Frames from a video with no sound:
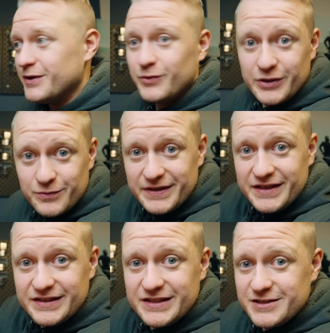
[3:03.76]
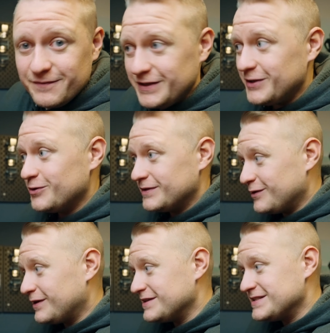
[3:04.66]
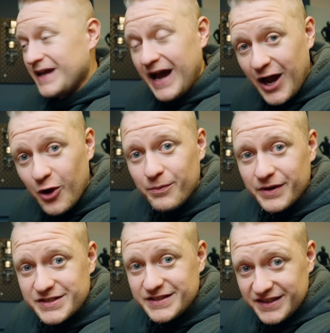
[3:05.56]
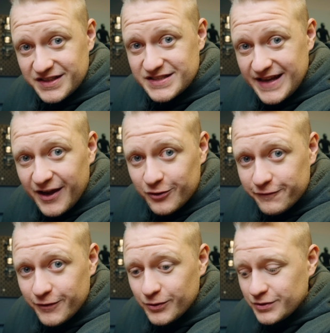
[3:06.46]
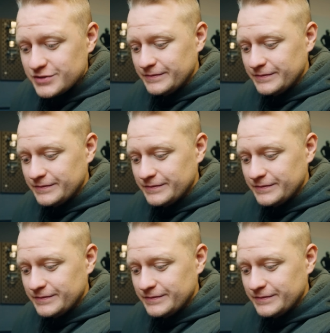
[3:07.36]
without making this video now that I see how much is out of focus.